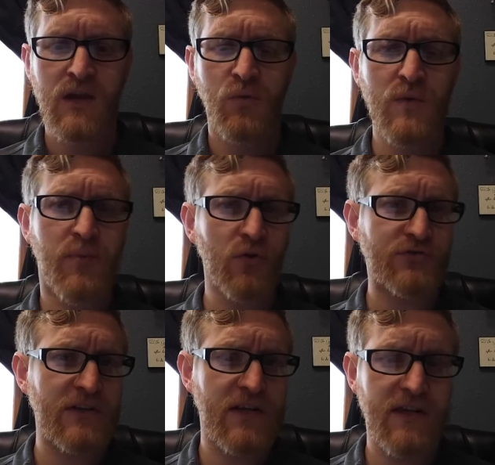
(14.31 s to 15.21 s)
We
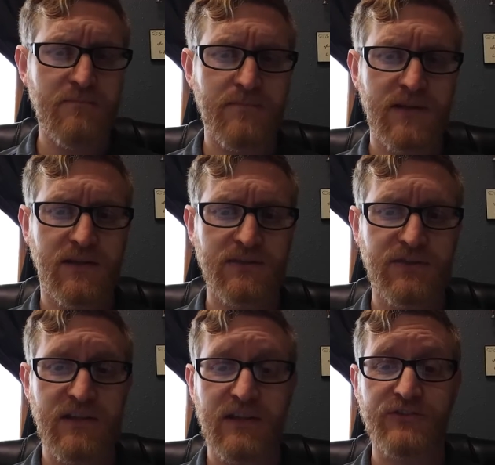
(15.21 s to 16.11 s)
boast in Him because
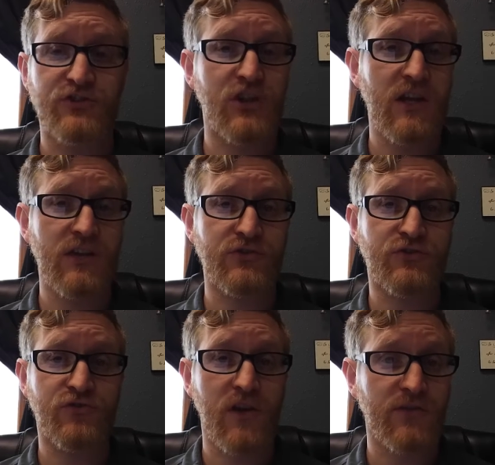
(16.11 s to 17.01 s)
He has changed,
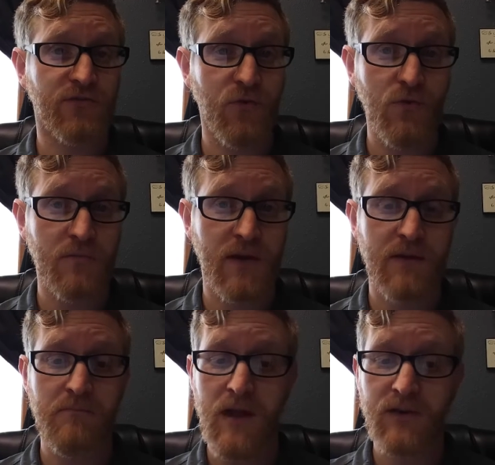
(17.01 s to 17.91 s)
transformed,
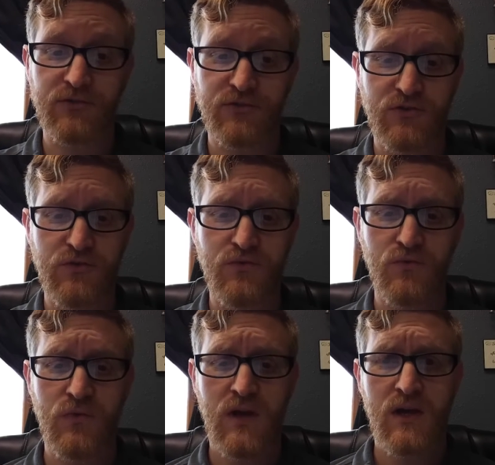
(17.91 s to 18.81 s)
and made us new.